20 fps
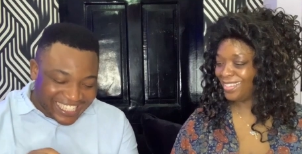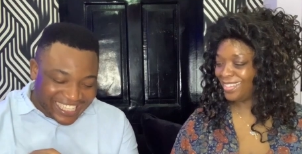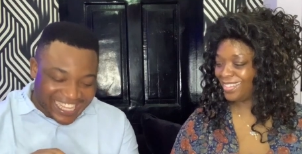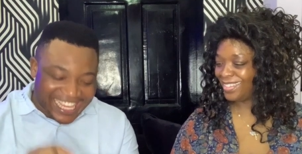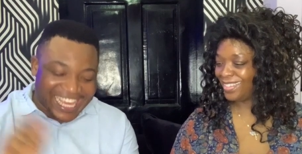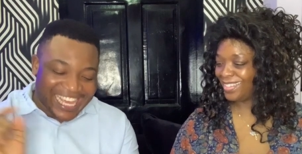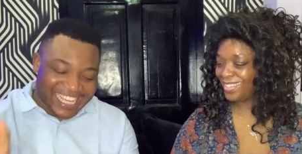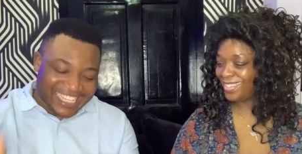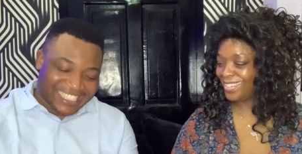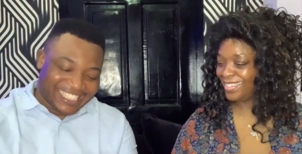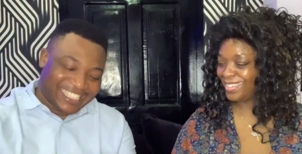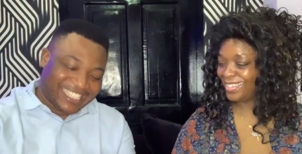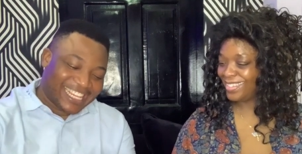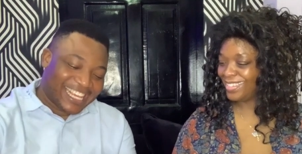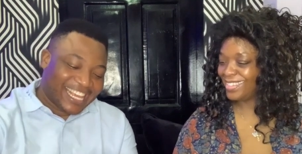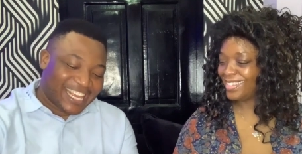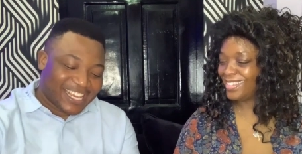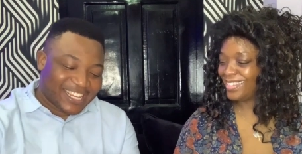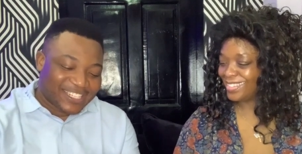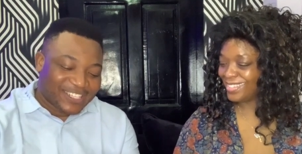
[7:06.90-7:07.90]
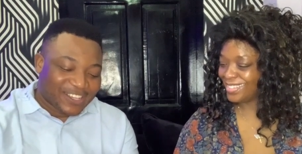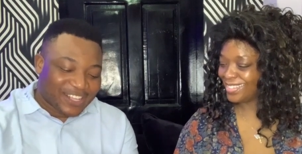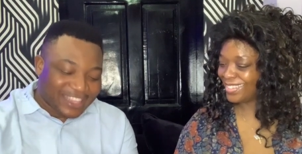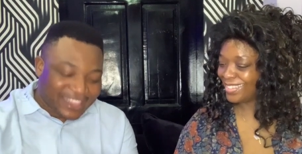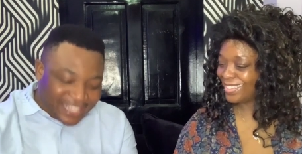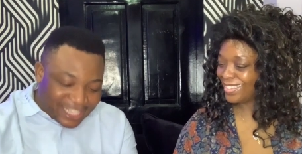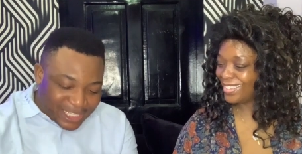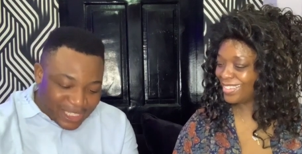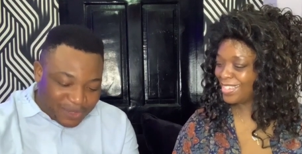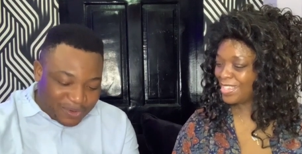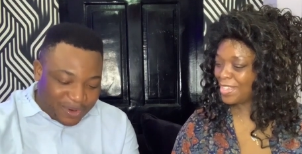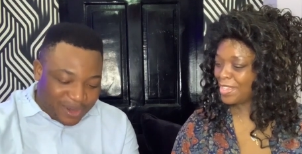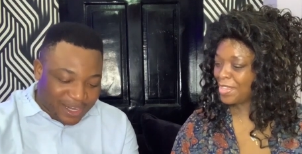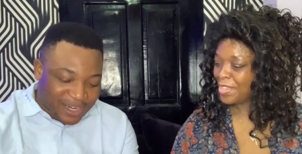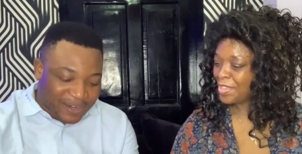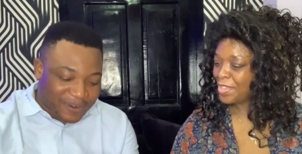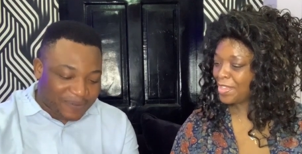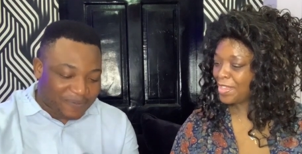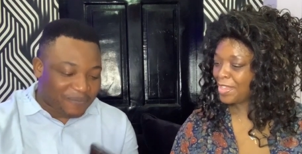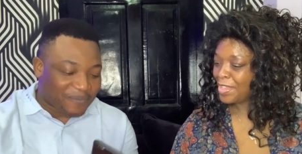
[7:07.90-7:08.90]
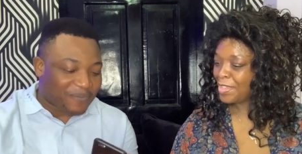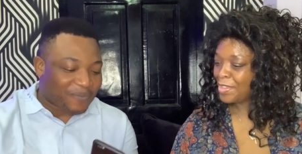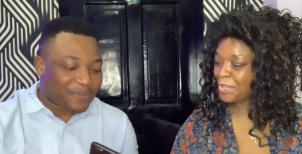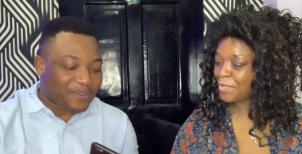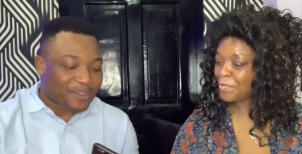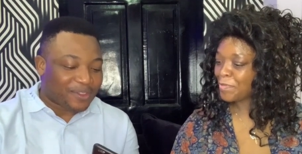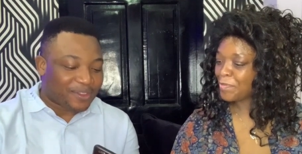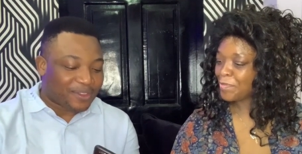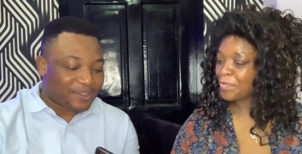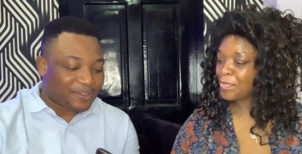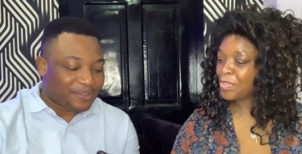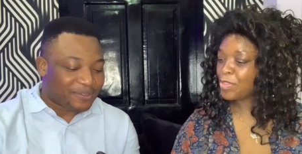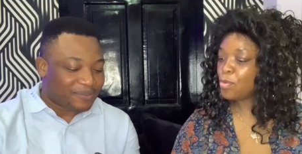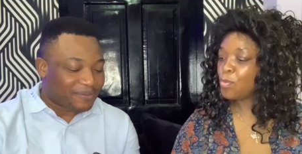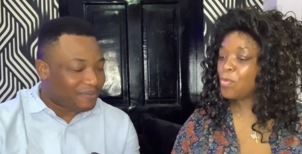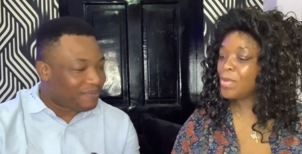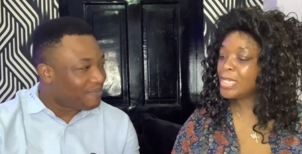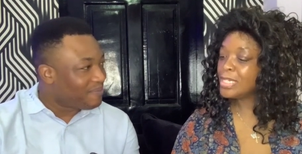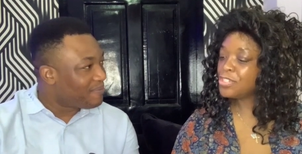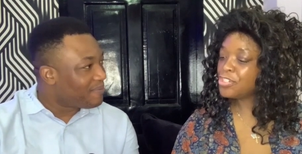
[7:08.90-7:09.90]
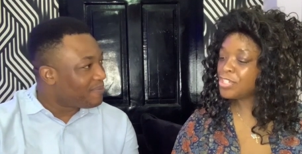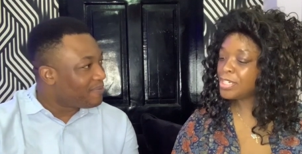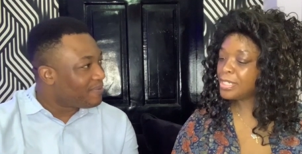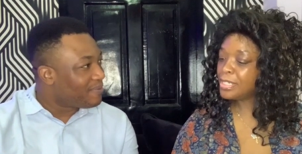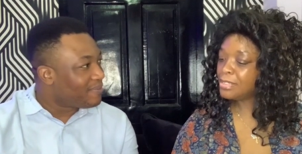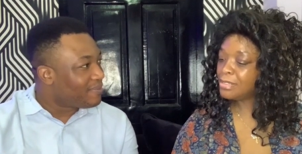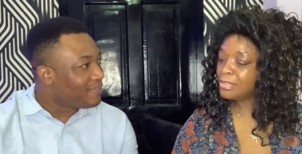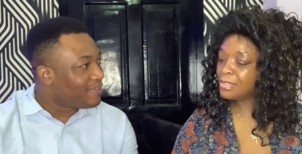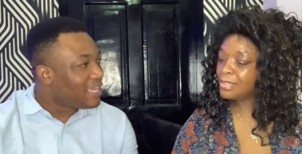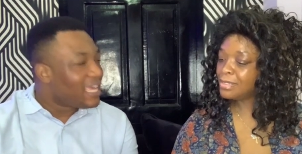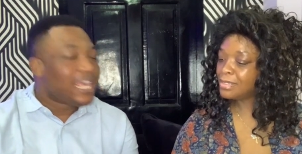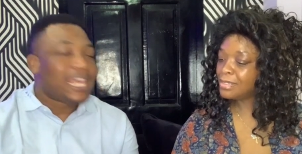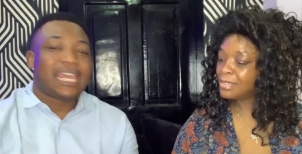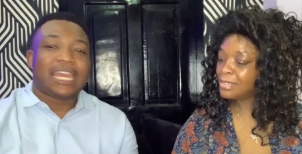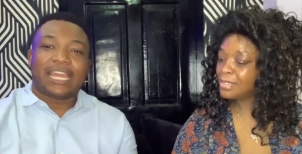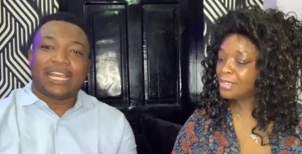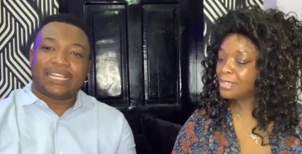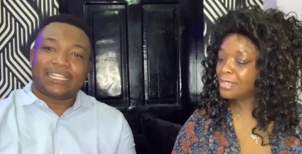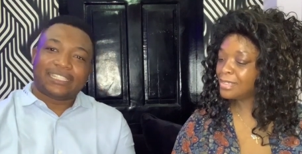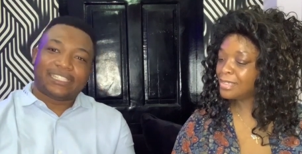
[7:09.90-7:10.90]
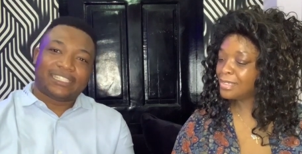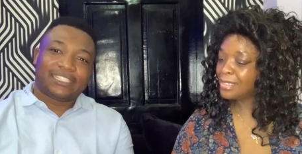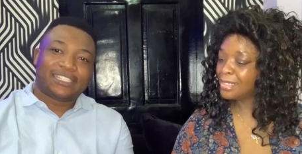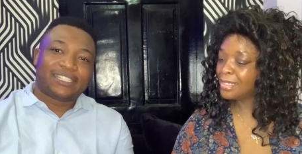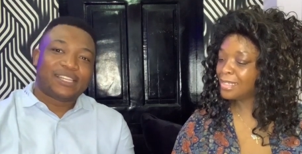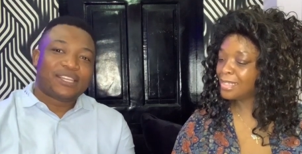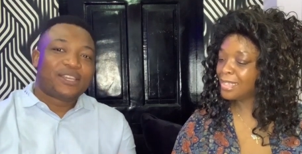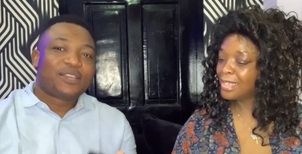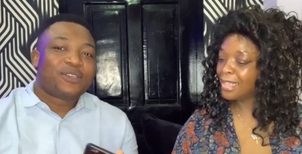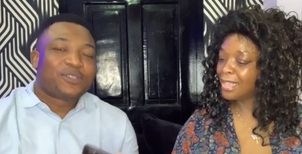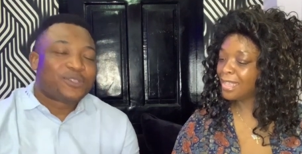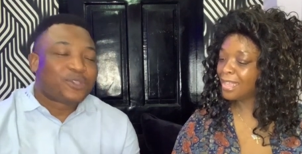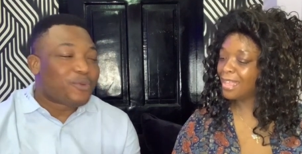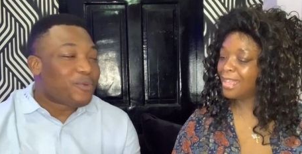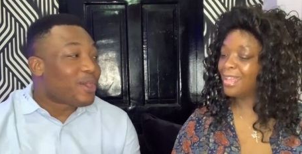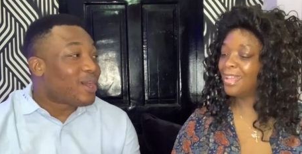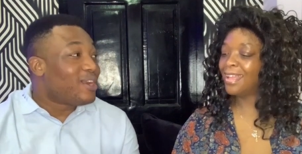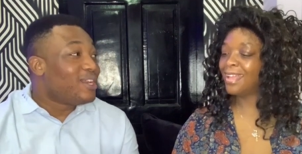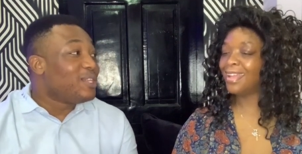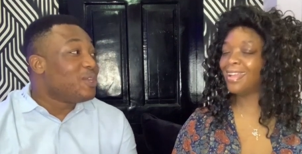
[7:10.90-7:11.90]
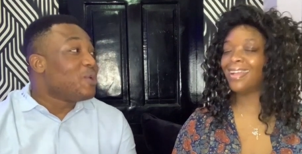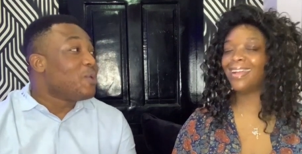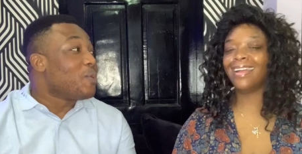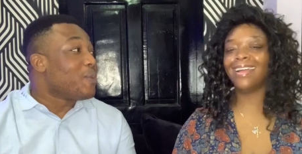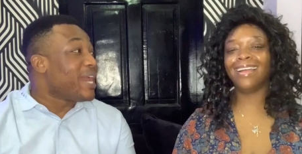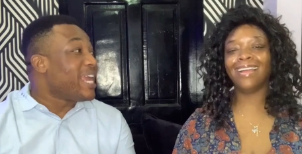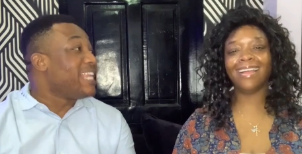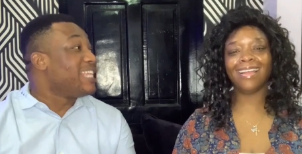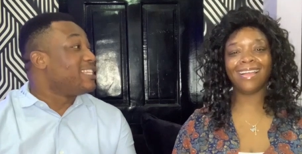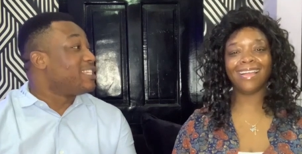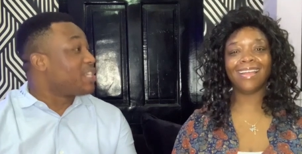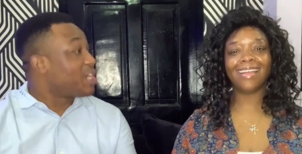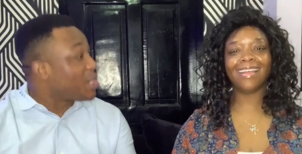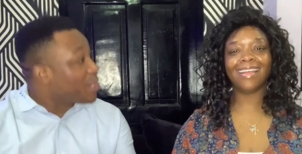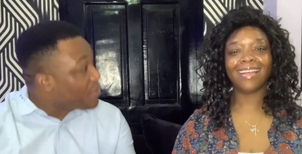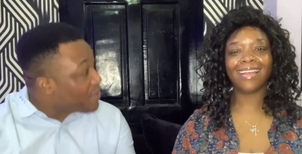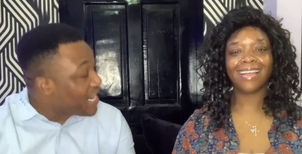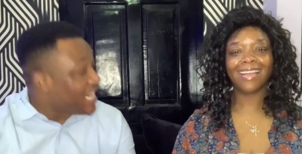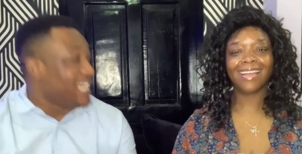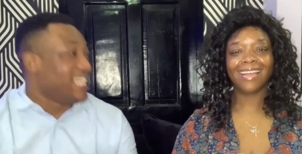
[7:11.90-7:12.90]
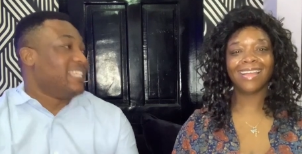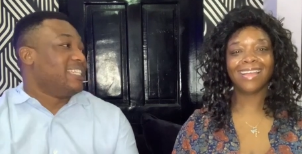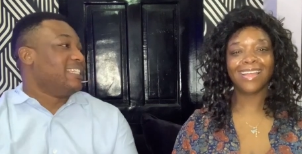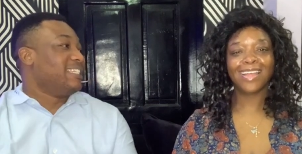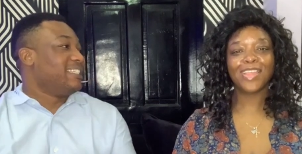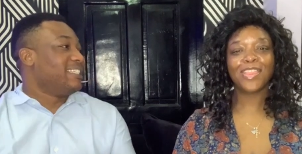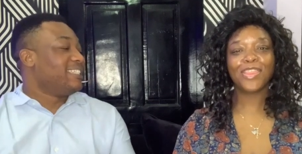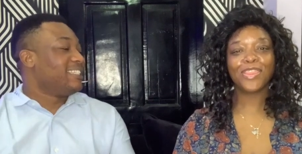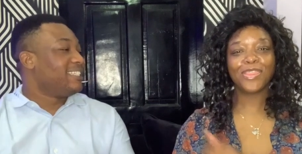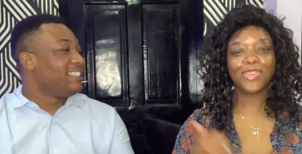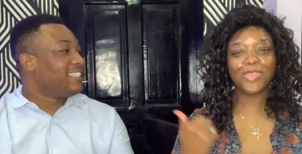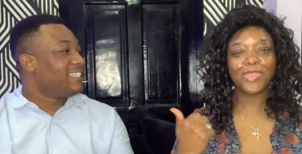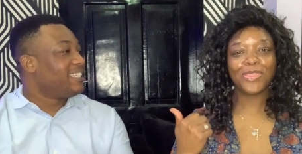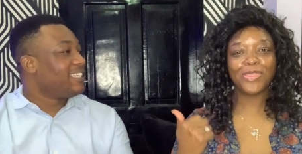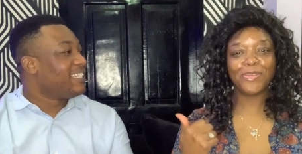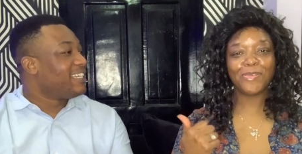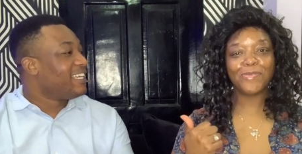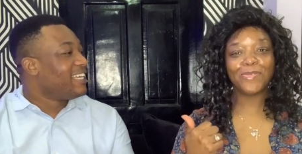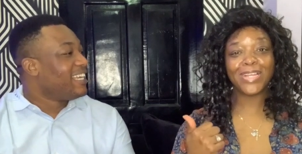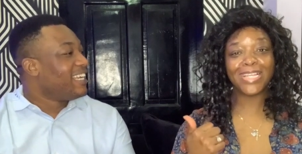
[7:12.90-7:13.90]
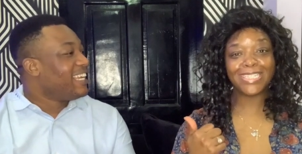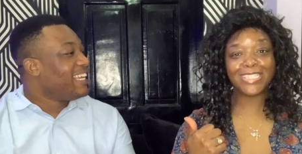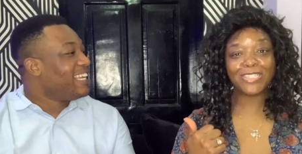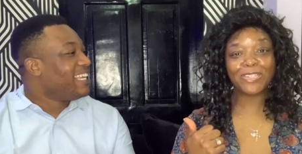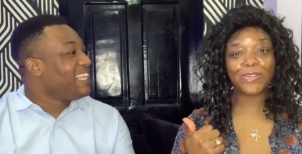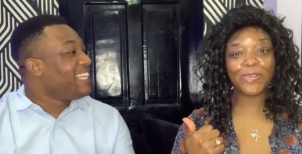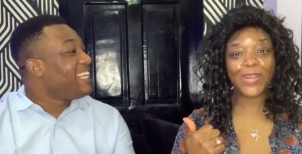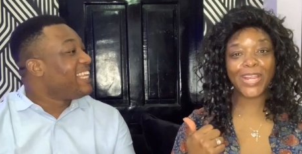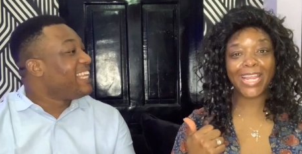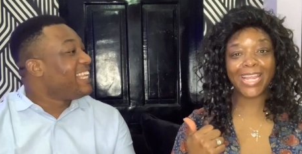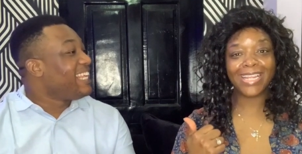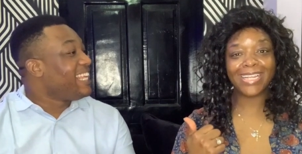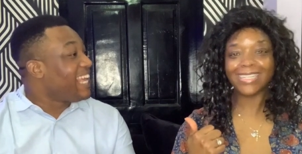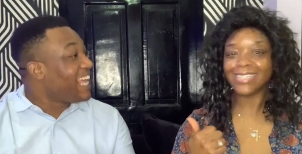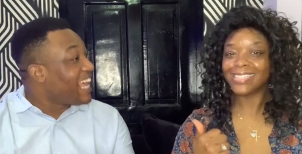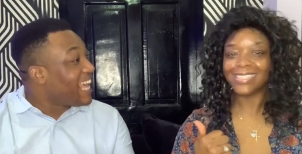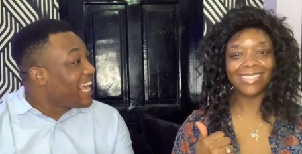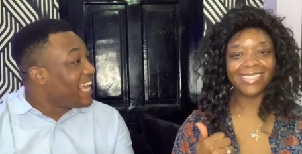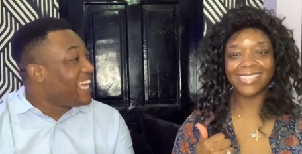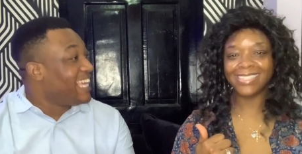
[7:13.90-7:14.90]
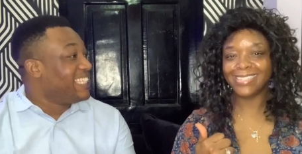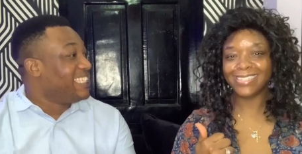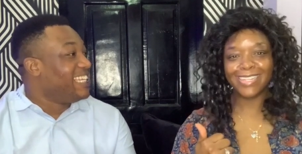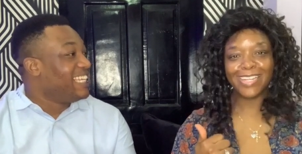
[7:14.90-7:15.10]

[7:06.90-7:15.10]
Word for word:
Speaker 1: yes. So this one.
Speaker 2: The windshield?
Speaker 1: Yes. So we call it the windscreen. The windscreen. Yes.